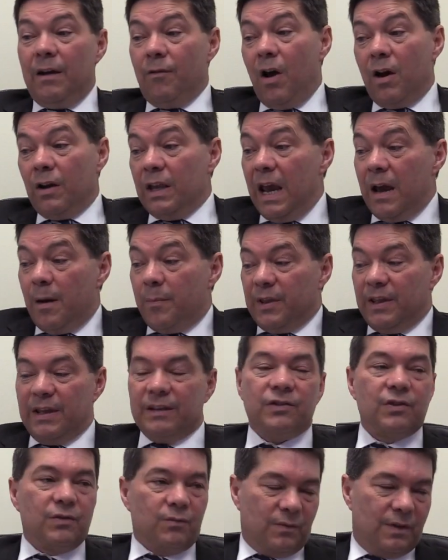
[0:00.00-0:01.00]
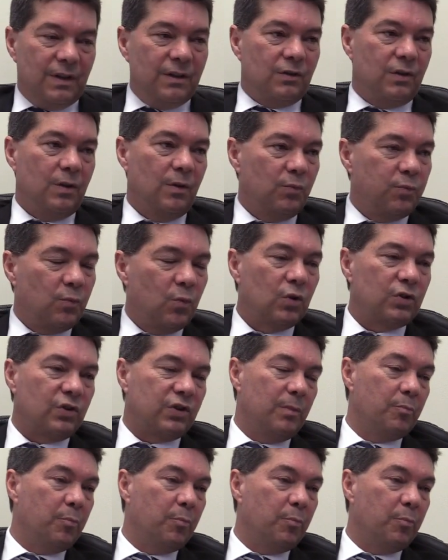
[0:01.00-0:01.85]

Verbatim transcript: There are, yeah, but what's